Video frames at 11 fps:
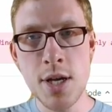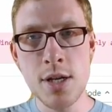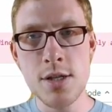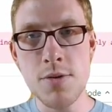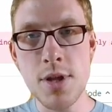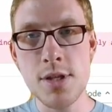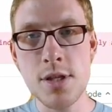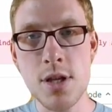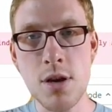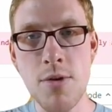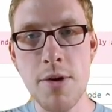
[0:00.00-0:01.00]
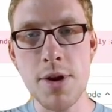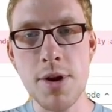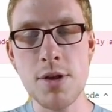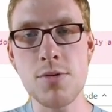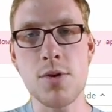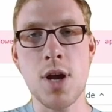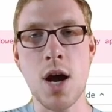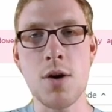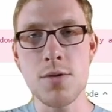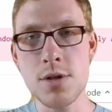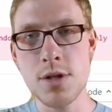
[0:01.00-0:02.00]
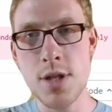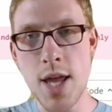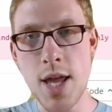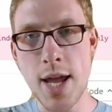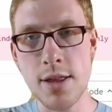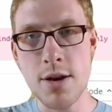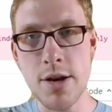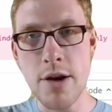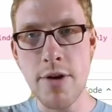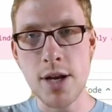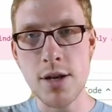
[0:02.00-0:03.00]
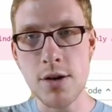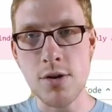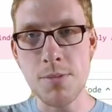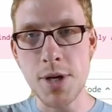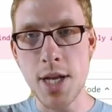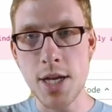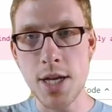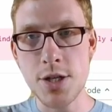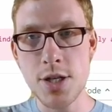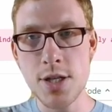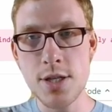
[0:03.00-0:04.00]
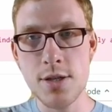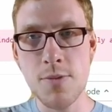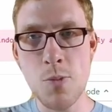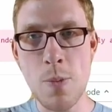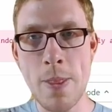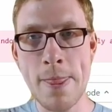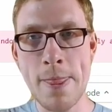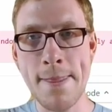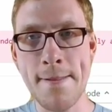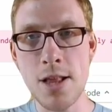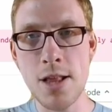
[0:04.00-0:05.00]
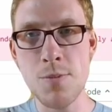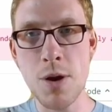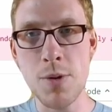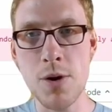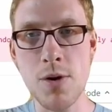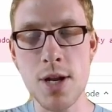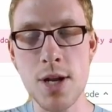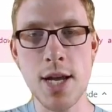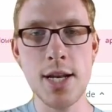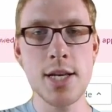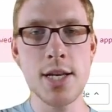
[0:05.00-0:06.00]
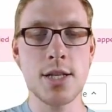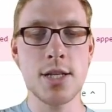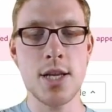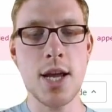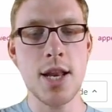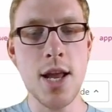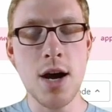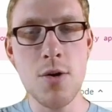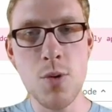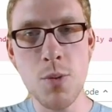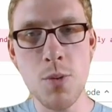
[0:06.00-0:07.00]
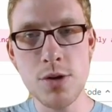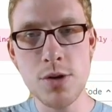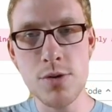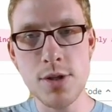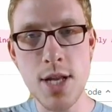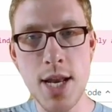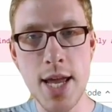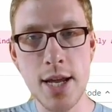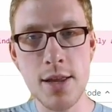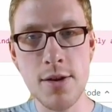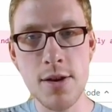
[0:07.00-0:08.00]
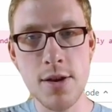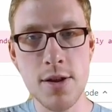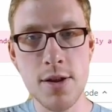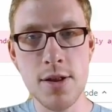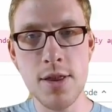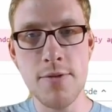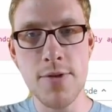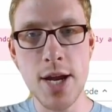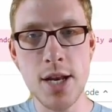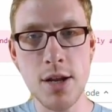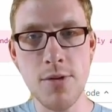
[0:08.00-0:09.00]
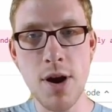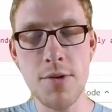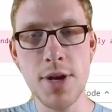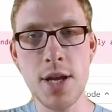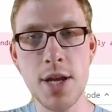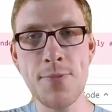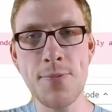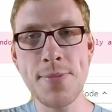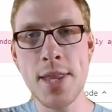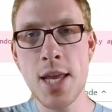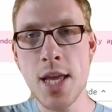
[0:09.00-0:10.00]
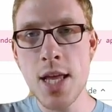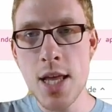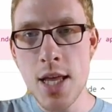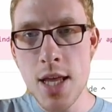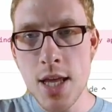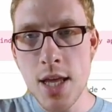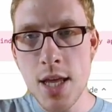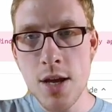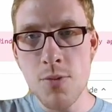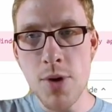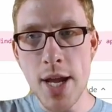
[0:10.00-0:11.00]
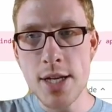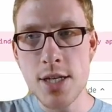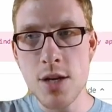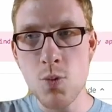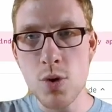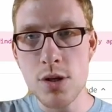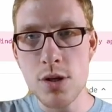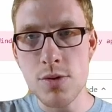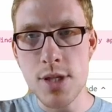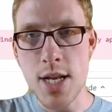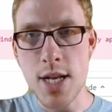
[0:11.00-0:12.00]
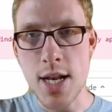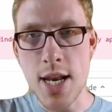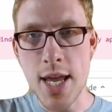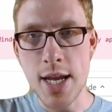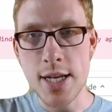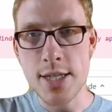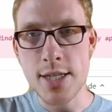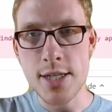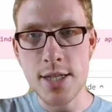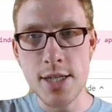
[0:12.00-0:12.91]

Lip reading: so this is the query to count the actor director combinations. That's why we call it like that. And now we want to select the final query. We actually want to select,